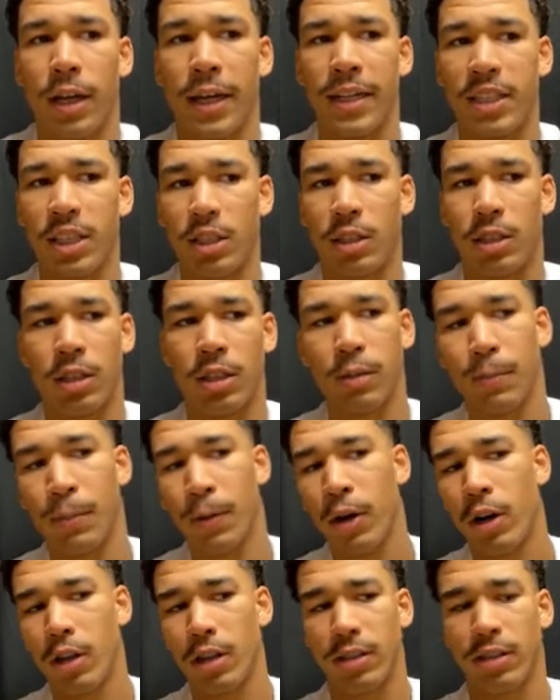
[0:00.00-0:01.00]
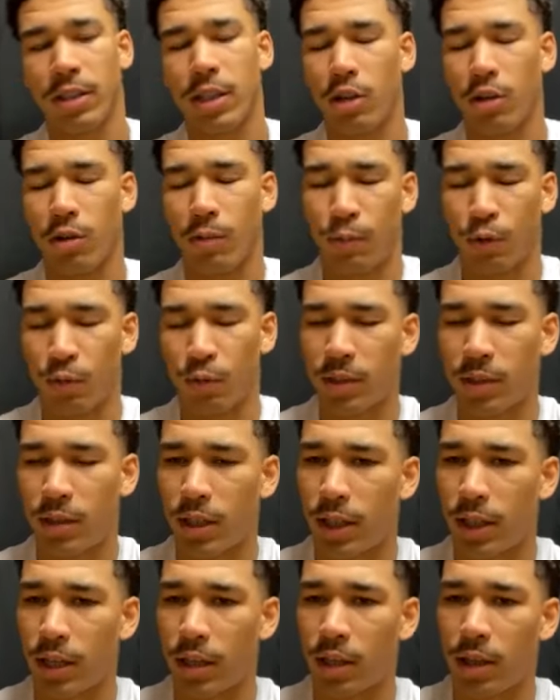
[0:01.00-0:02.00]
it's just part of the subtle improvements
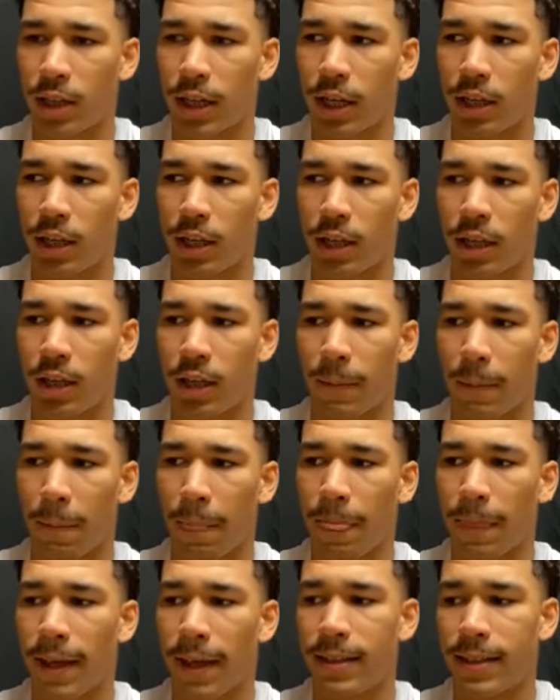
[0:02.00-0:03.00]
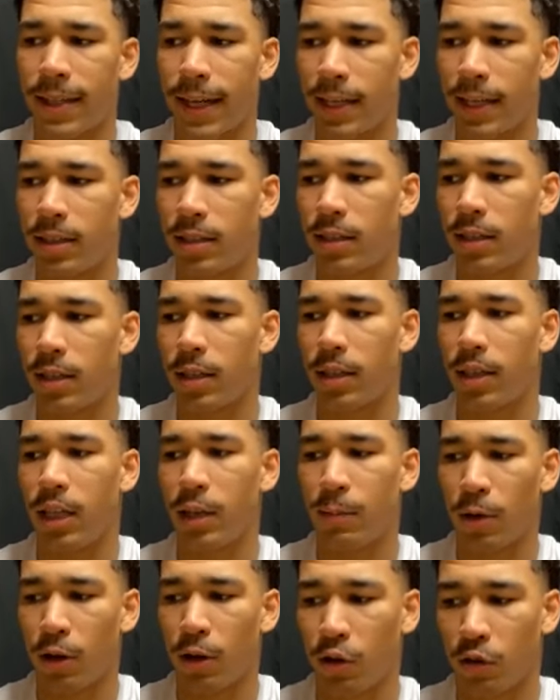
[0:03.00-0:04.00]
that it takes to
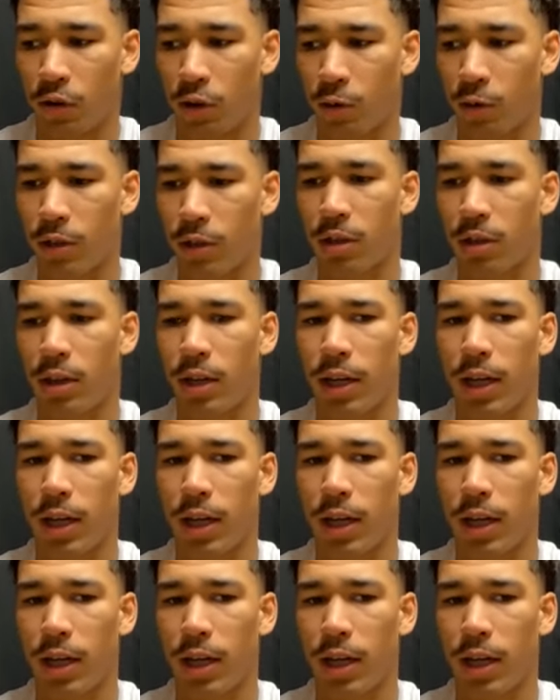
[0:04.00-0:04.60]
keep on growing.